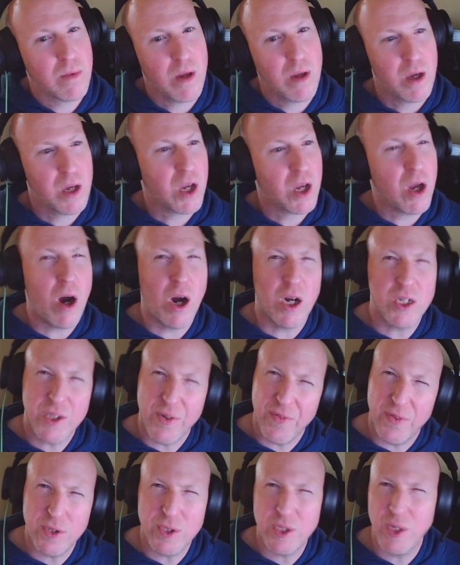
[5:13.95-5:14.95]

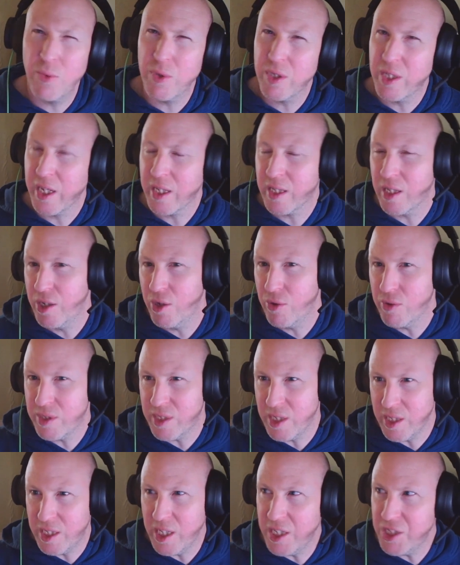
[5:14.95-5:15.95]
controversy with like the newest
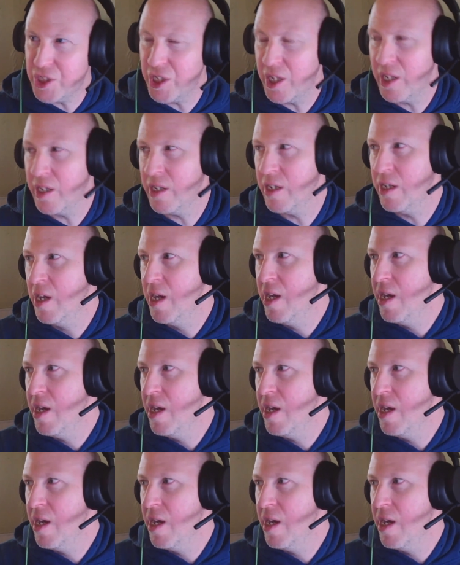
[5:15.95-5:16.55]
edition